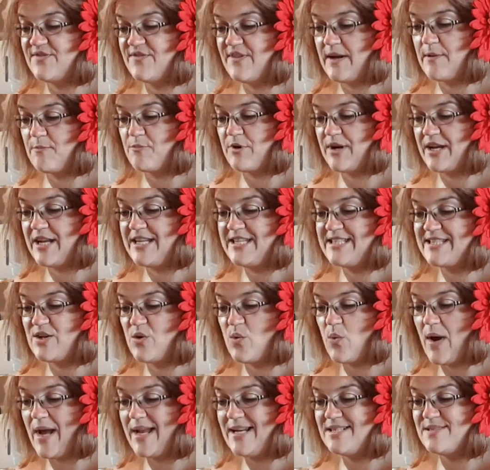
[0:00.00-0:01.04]
fabric is
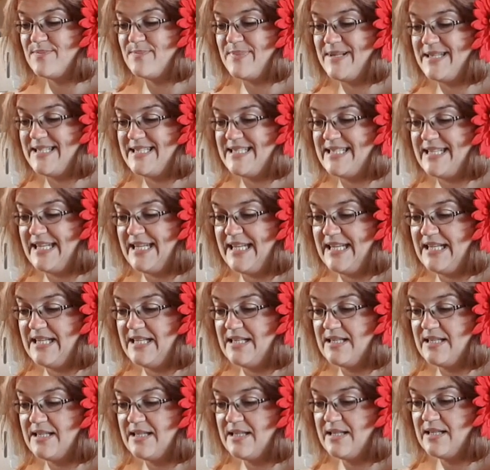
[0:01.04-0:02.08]
quite busy,
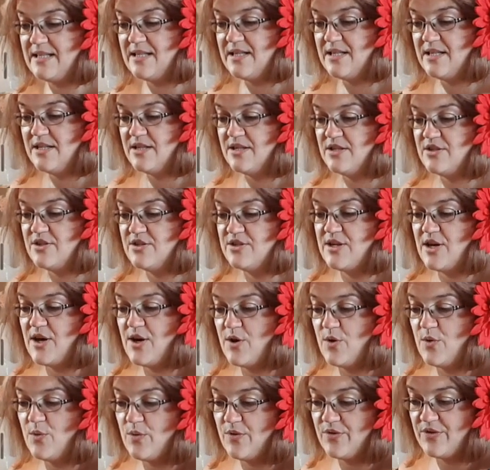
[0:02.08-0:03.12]

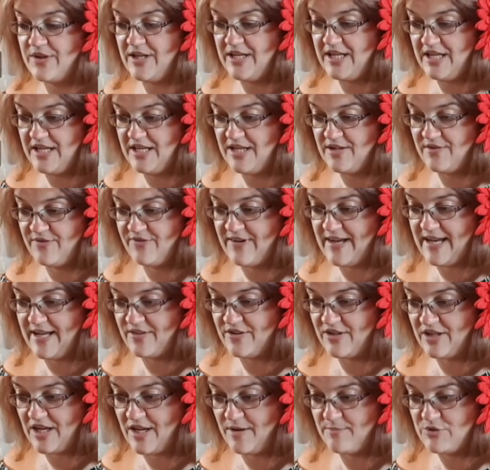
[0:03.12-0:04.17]
so the fact
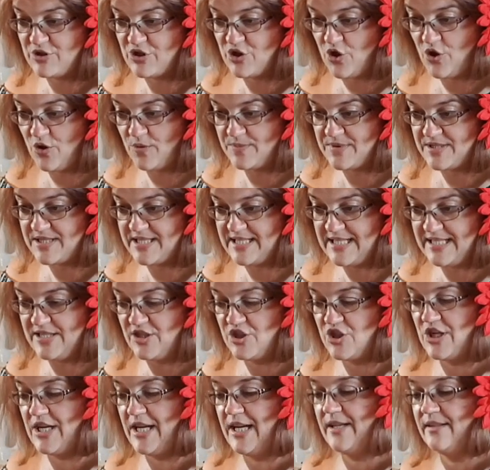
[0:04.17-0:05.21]
that I'm top
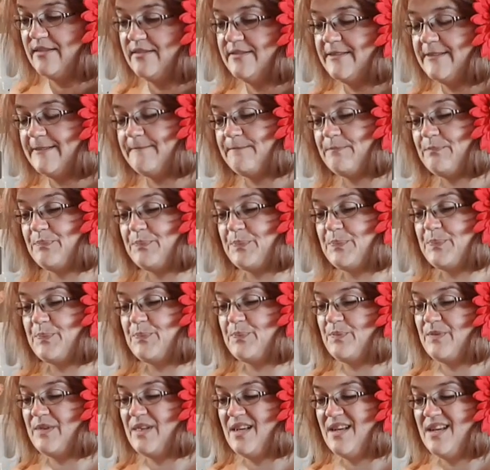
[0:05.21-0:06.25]
stitching
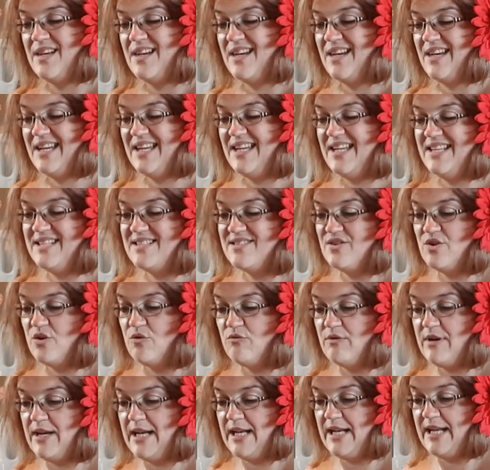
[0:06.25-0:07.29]
is not
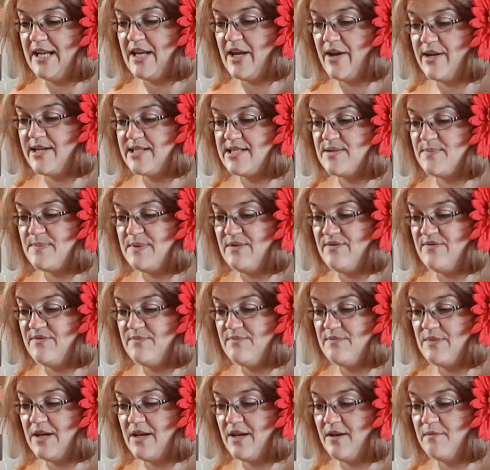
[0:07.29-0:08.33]
really going to be
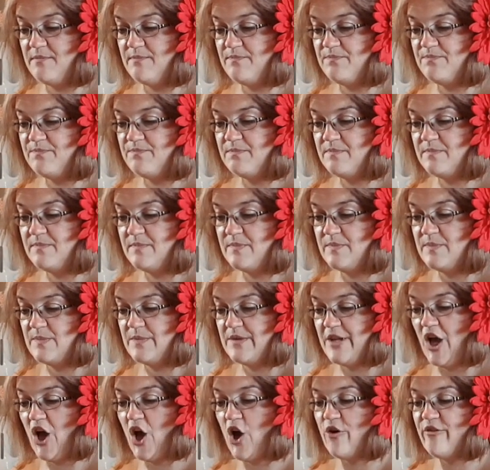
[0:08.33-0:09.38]

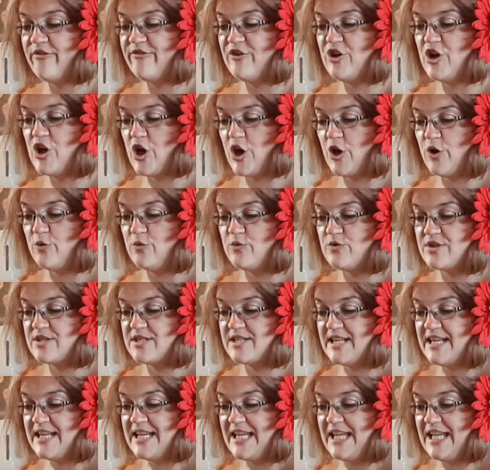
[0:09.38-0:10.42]
of note.
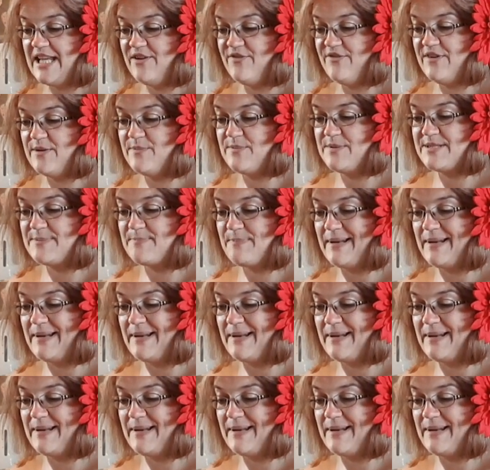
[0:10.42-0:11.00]
If it was